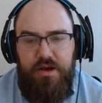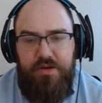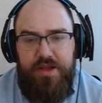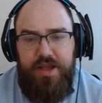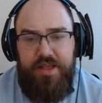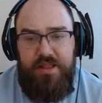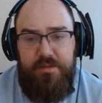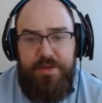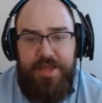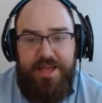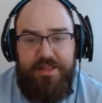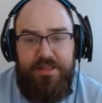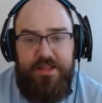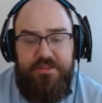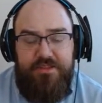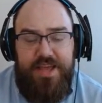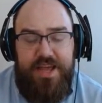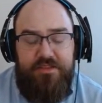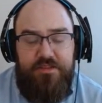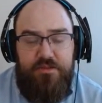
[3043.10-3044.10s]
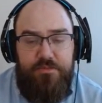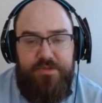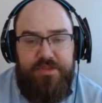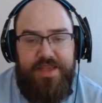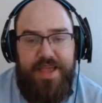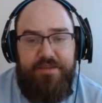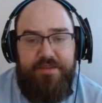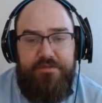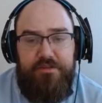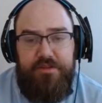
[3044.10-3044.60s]
Okay, let's add some
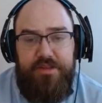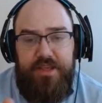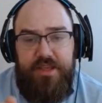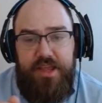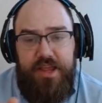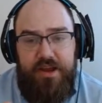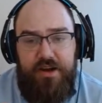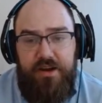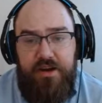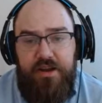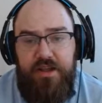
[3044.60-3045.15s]
scaffolding here.